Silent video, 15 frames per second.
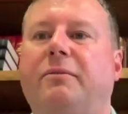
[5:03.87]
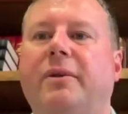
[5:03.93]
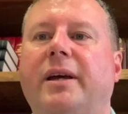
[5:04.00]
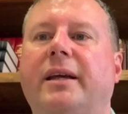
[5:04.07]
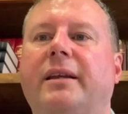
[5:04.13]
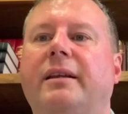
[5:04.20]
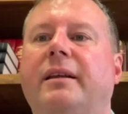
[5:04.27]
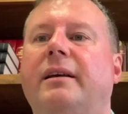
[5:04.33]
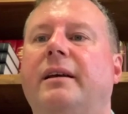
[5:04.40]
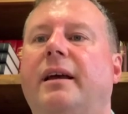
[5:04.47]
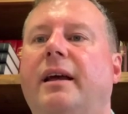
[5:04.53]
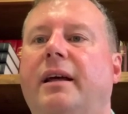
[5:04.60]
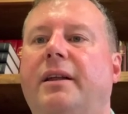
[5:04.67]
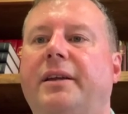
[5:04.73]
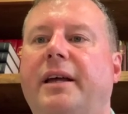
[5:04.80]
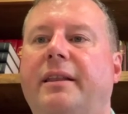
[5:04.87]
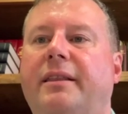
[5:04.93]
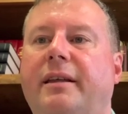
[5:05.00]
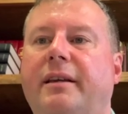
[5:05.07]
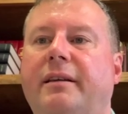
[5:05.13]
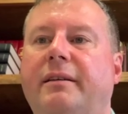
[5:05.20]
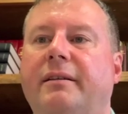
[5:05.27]
when
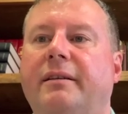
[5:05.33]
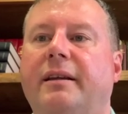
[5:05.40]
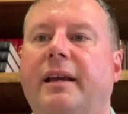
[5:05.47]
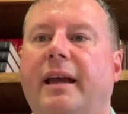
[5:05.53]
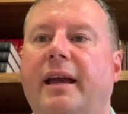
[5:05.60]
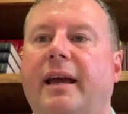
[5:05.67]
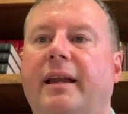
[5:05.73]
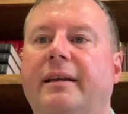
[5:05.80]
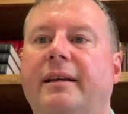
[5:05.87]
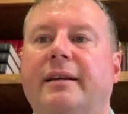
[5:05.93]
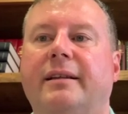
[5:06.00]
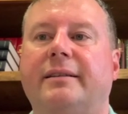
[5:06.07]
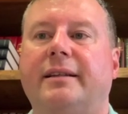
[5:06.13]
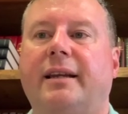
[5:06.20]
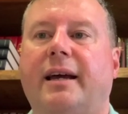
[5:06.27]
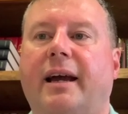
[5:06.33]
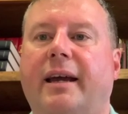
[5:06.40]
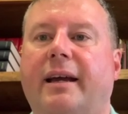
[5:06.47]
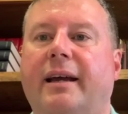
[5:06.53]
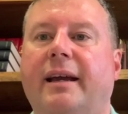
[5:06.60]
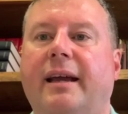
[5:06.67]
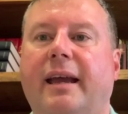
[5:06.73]
Elnathan and
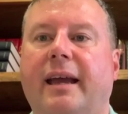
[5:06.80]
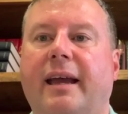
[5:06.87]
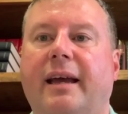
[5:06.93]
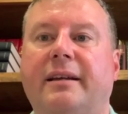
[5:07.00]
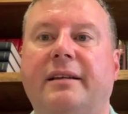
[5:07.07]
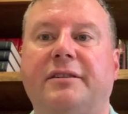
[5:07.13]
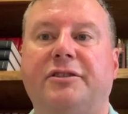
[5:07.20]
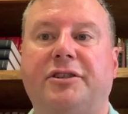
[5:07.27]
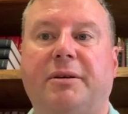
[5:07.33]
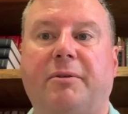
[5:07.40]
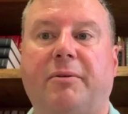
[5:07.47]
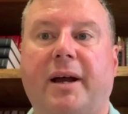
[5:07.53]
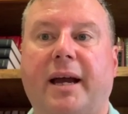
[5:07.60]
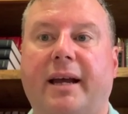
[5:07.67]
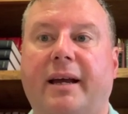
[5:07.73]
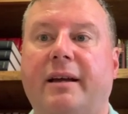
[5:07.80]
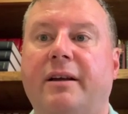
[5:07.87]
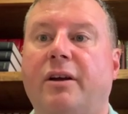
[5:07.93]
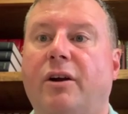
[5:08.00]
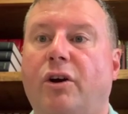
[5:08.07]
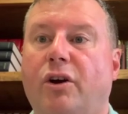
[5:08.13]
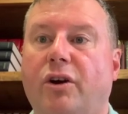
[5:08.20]
Delaiah and Gemariah
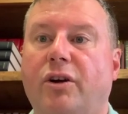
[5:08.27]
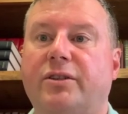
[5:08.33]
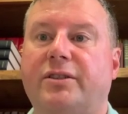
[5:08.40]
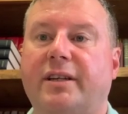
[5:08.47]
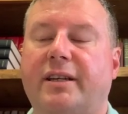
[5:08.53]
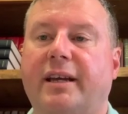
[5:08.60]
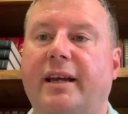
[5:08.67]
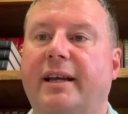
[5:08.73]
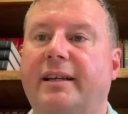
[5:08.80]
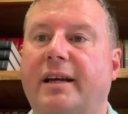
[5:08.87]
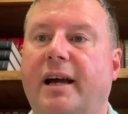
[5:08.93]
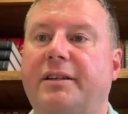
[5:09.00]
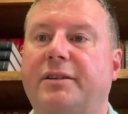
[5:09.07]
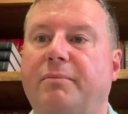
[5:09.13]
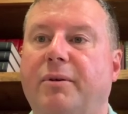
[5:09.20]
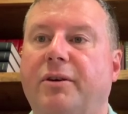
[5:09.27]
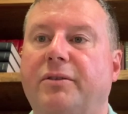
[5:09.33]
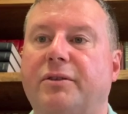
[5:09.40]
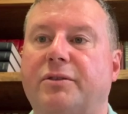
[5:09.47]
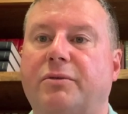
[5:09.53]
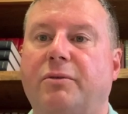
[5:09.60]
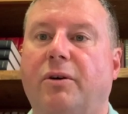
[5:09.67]
urged the king not to burn
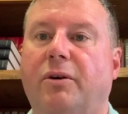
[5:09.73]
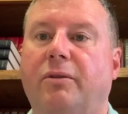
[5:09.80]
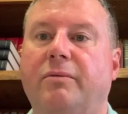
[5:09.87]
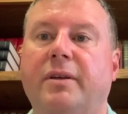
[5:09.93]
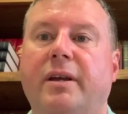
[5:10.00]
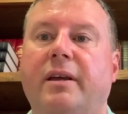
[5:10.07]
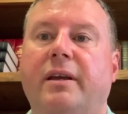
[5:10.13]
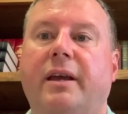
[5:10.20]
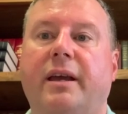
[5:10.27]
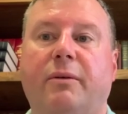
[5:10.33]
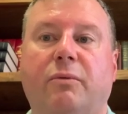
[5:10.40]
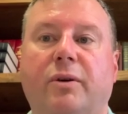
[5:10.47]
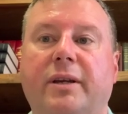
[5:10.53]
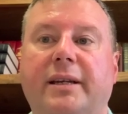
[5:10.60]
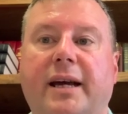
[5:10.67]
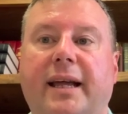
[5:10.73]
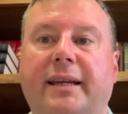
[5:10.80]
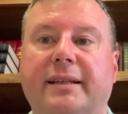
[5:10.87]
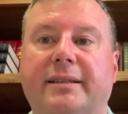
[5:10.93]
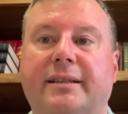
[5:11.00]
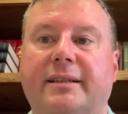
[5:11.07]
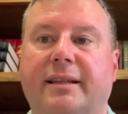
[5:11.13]
the scroll, he would not
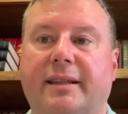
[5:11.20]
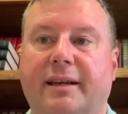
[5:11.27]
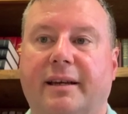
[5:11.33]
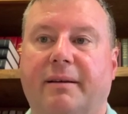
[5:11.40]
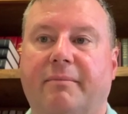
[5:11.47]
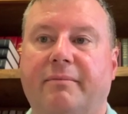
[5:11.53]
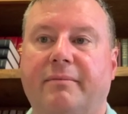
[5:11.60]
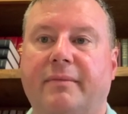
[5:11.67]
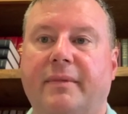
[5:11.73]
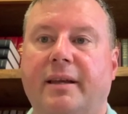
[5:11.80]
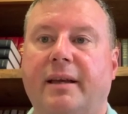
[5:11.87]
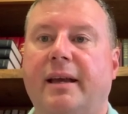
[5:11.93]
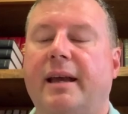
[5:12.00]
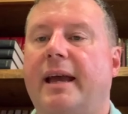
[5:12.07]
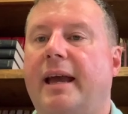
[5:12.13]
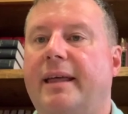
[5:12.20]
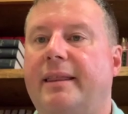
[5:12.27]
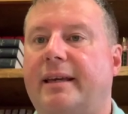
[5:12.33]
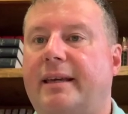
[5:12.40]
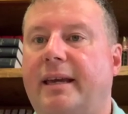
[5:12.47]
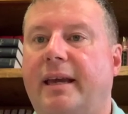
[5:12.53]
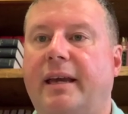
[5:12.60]
listen to them. And
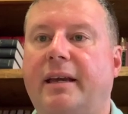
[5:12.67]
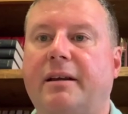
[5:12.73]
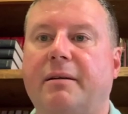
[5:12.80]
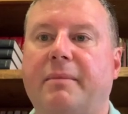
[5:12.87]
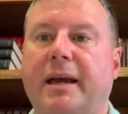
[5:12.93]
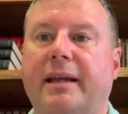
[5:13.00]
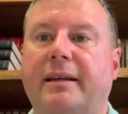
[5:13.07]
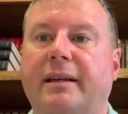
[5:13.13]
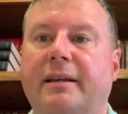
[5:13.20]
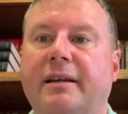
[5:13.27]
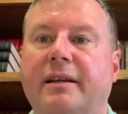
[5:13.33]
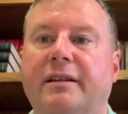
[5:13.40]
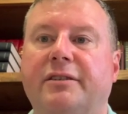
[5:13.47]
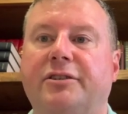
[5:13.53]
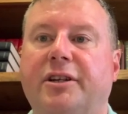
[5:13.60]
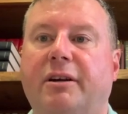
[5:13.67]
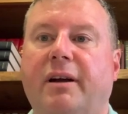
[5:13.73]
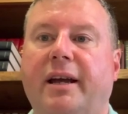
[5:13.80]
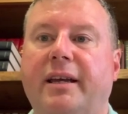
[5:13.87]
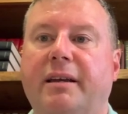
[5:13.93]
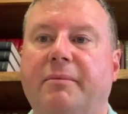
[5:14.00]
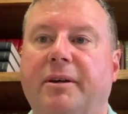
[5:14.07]
the king commanded
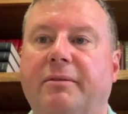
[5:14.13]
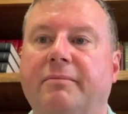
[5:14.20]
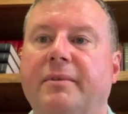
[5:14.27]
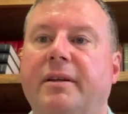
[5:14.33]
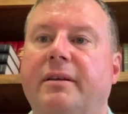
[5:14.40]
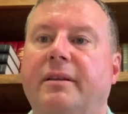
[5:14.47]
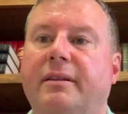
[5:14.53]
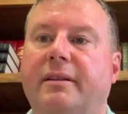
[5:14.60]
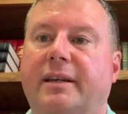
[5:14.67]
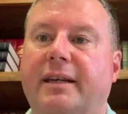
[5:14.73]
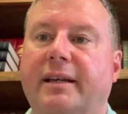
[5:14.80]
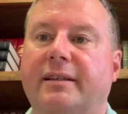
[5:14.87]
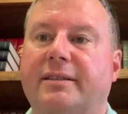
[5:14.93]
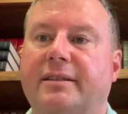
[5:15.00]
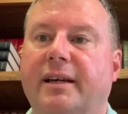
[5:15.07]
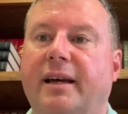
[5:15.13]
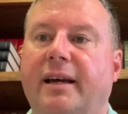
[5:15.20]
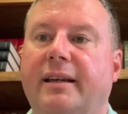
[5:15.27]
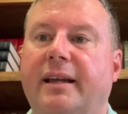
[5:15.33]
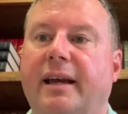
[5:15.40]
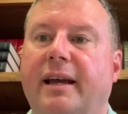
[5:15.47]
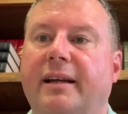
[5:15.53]
Jerahmeel, the king's
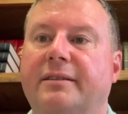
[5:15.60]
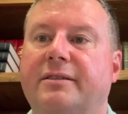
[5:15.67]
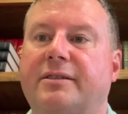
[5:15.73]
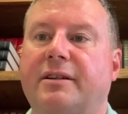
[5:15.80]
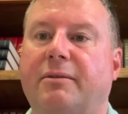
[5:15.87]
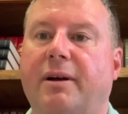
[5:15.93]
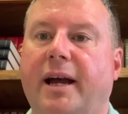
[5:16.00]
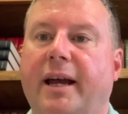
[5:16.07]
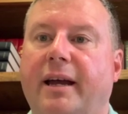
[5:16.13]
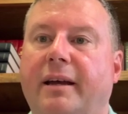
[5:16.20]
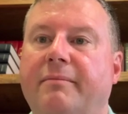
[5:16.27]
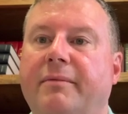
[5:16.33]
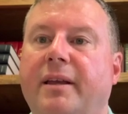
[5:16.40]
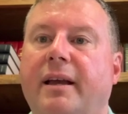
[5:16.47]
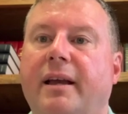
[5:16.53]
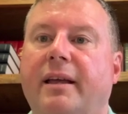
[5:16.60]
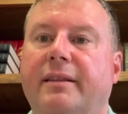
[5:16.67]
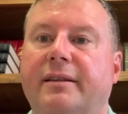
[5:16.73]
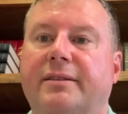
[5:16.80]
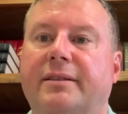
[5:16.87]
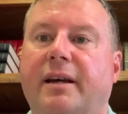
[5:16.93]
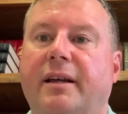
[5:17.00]
son, and Seraiah,
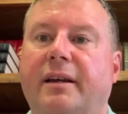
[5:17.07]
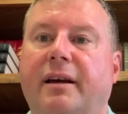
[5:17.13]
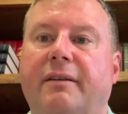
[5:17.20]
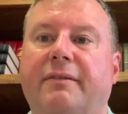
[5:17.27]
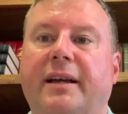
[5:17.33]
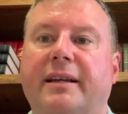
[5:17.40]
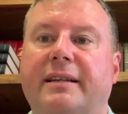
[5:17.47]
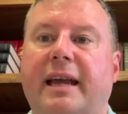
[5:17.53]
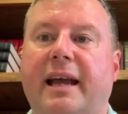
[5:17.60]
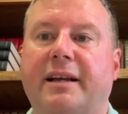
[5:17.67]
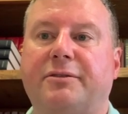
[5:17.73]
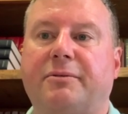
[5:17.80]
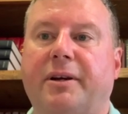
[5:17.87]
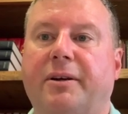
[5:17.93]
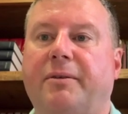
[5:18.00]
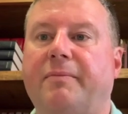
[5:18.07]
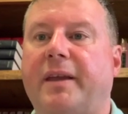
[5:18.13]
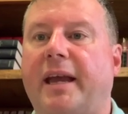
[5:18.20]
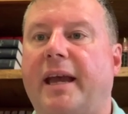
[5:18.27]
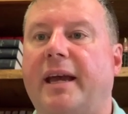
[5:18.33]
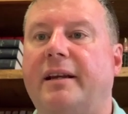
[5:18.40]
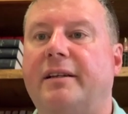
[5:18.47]
the son of Azriel,
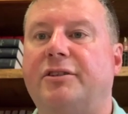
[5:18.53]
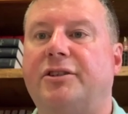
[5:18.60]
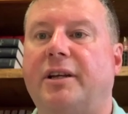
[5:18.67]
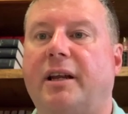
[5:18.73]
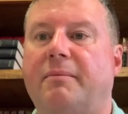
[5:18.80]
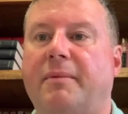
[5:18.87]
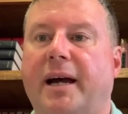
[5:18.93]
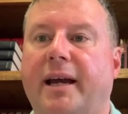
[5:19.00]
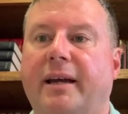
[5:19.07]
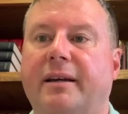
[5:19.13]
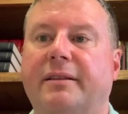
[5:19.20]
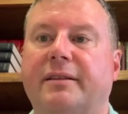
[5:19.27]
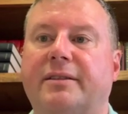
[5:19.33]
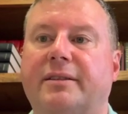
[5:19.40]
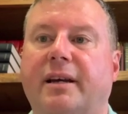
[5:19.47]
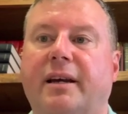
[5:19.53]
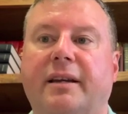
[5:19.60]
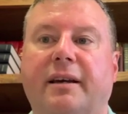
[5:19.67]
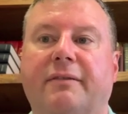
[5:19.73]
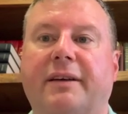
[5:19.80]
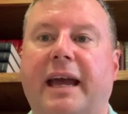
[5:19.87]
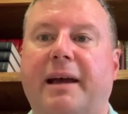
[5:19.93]
and Shelemiah, the son
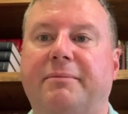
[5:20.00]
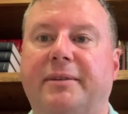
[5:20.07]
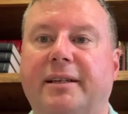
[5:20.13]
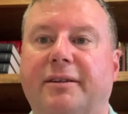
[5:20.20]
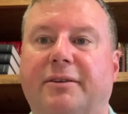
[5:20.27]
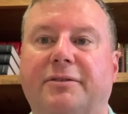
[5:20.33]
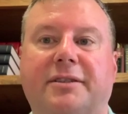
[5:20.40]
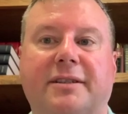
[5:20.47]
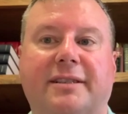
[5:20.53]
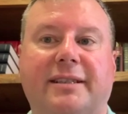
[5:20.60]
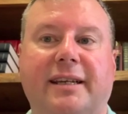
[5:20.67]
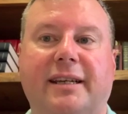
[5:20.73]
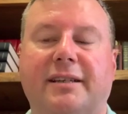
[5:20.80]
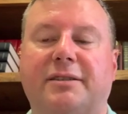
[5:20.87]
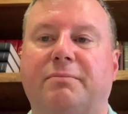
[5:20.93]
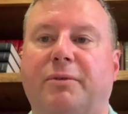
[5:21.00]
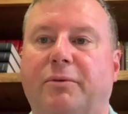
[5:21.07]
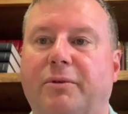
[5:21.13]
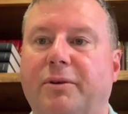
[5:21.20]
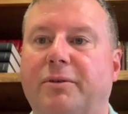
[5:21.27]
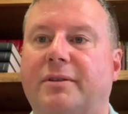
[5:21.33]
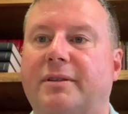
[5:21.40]
of Abdeel, to seize
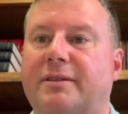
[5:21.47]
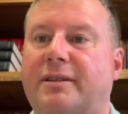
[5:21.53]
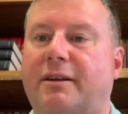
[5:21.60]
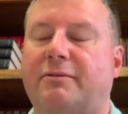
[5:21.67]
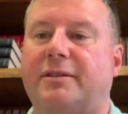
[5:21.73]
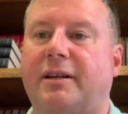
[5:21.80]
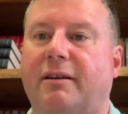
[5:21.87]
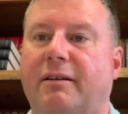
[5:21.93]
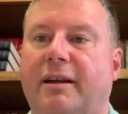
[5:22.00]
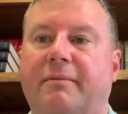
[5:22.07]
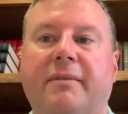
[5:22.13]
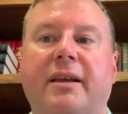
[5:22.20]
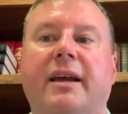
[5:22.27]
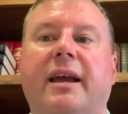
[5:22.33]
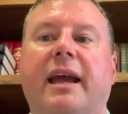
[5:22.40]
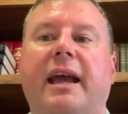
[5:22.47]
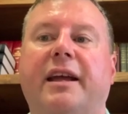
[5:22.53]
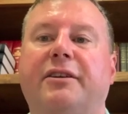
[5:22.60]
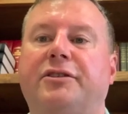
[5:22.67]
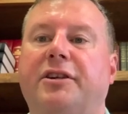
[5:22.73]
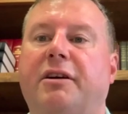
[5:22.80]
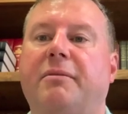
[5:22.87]
Baruch the secretary
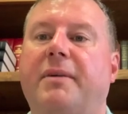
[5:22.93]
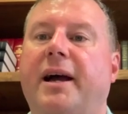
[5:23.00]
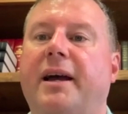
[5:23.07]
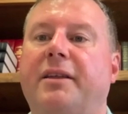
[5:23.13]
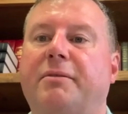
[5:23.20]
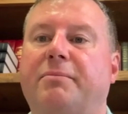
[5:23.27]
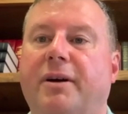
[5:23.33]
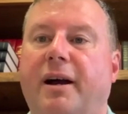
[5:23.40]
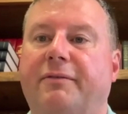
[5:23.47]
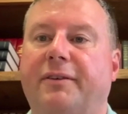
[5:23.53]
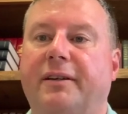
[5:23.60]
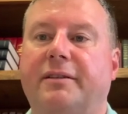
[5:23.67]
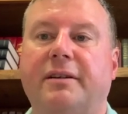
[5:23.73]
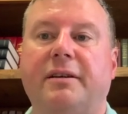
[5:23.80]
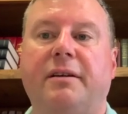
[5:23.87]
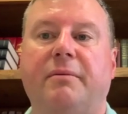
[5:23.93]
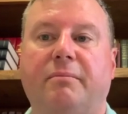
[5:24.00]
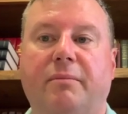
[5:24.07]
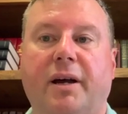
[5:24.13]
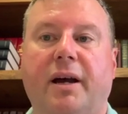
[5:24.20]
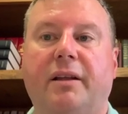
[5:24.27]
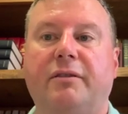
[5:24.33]
and Jeremiah the prophet.
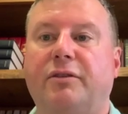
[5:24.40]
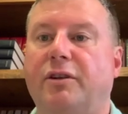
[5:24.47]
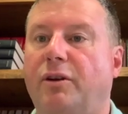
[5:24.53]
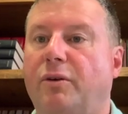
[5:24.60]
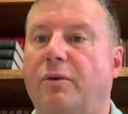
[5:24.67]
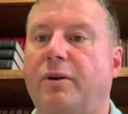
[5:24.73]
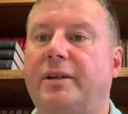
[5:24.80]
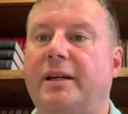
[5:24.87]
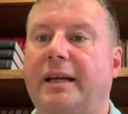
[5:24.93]
But the Lord